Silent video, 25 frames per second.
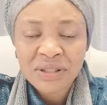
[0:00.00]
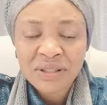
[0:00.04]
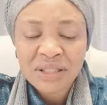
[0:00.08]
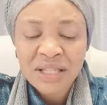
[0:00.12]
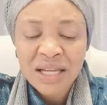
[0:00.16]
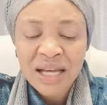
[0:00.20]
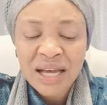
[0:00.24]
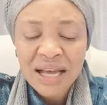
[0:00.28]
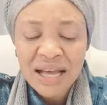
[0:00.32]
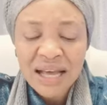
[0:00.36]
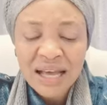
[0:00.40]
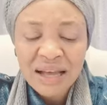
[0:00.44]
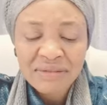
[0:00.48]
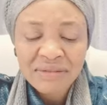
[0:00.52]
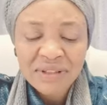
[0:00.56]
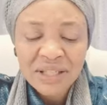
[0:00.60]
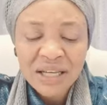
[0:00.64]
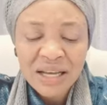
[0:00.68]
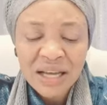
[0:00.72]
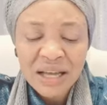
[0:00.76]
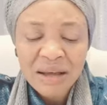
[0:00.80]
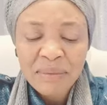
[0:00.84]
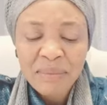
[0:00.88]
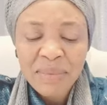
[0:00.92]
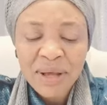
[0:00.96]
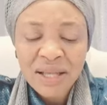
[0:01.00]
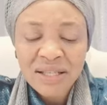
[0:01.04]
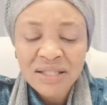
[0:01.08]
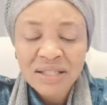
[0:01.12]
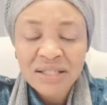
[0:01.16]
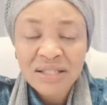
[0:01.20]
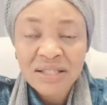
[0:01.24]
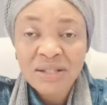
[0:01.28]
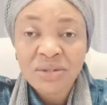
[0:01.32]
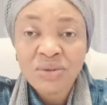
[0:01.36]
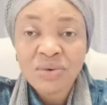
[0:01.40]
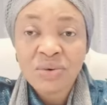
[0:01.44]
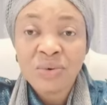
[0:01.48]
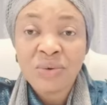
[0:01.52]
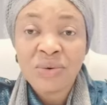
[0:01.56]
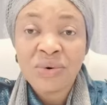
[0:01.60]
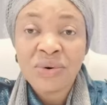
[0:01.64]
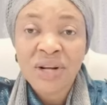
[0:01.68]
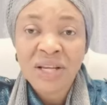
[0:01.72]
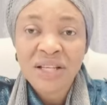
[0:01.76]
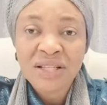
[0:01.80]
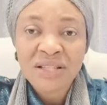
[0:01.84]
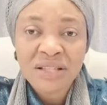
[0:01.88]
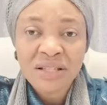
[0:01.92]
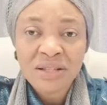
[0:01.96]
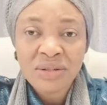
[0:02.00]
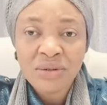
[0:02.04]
that have the capacity to rest